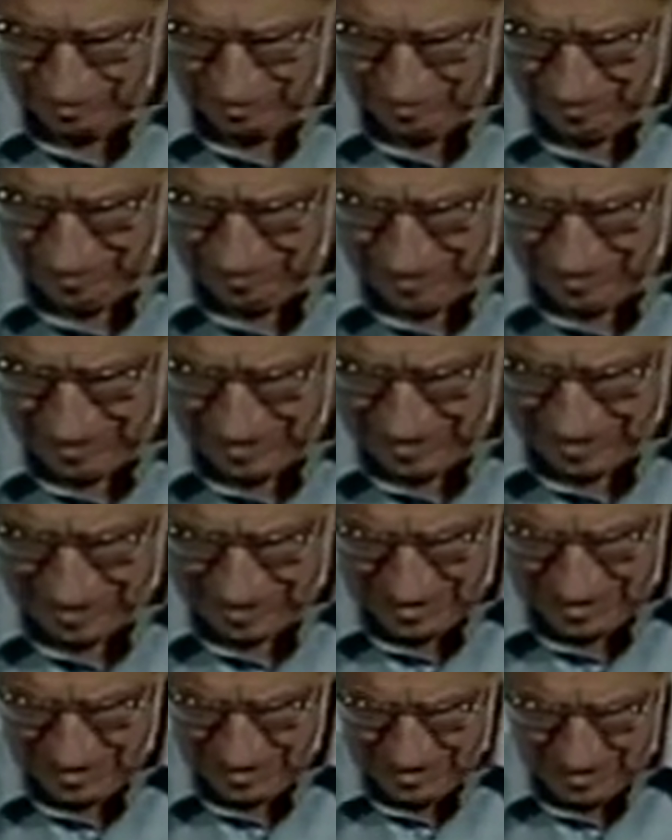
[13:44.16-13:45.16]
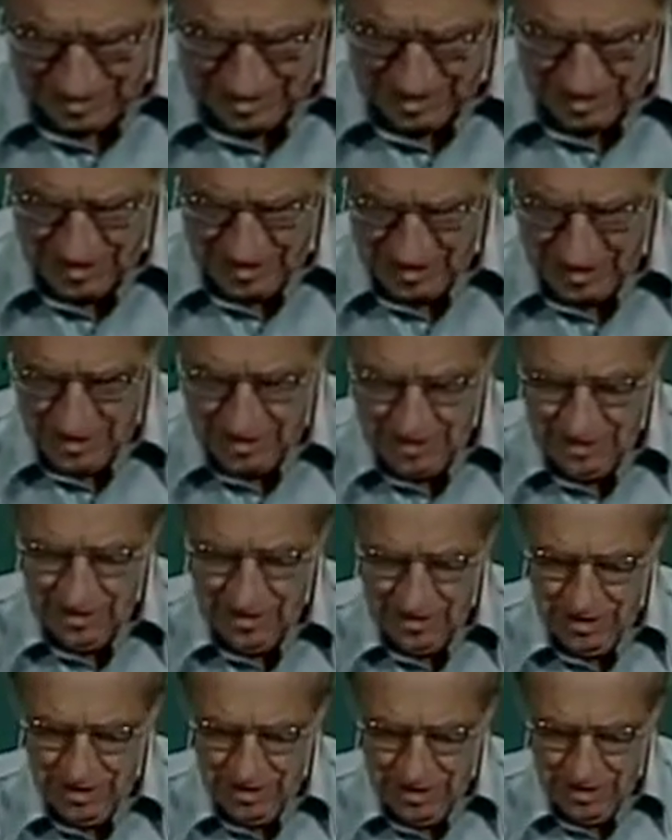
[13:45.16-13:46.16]

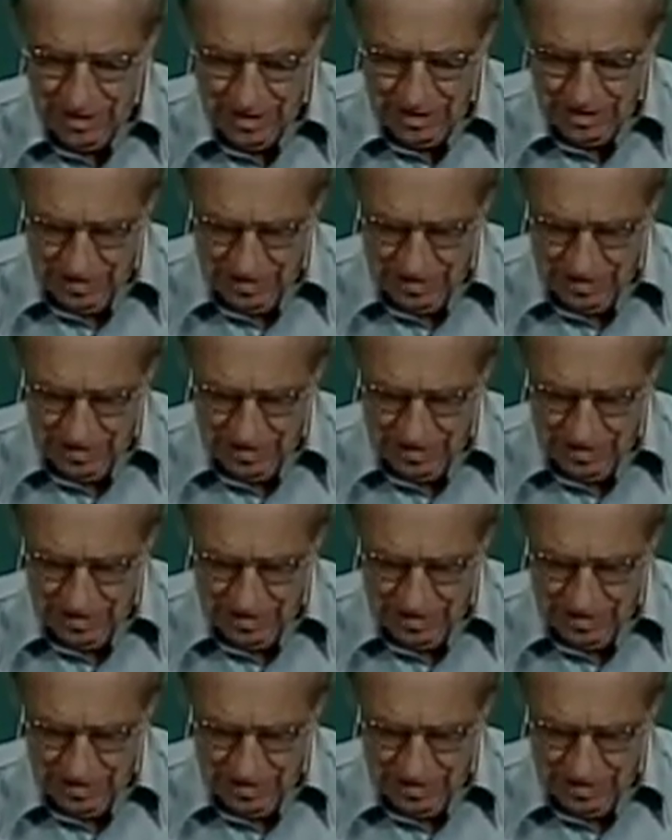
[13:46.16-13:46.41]
(no one is talking)